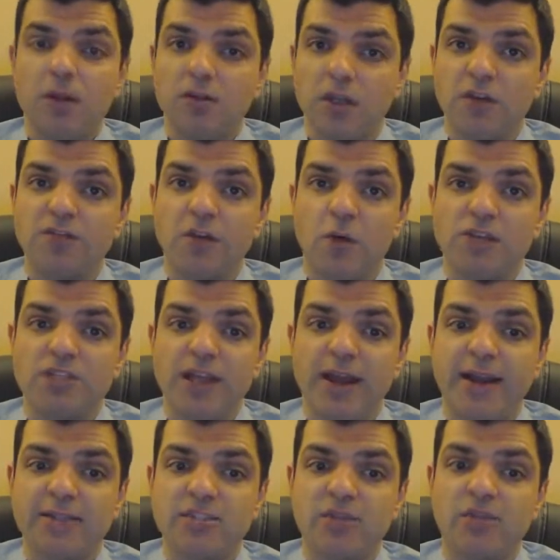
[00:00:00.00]
then of course it
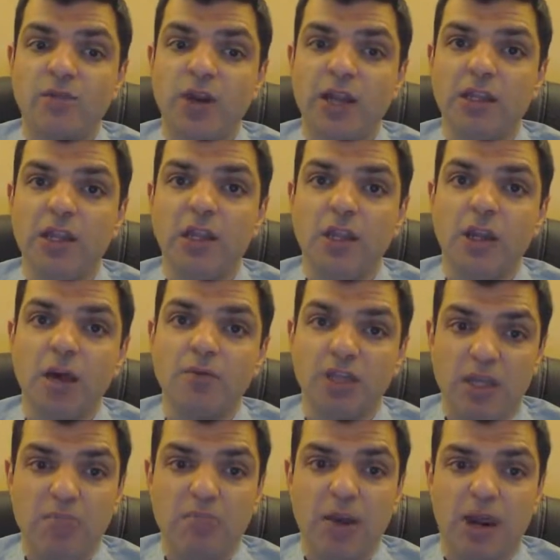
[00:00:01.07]
has a direct economic
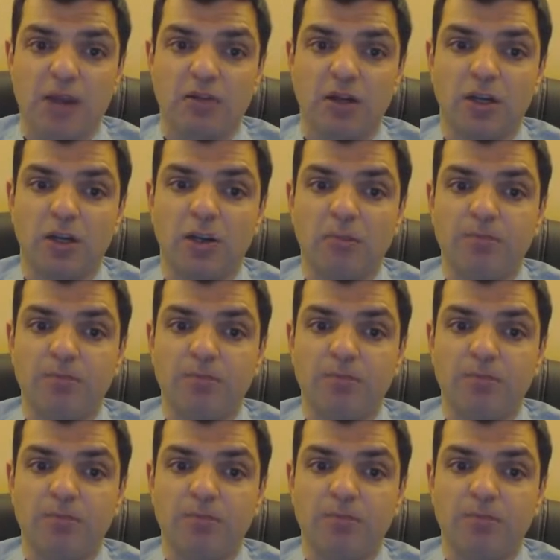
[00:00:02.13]
impact for them.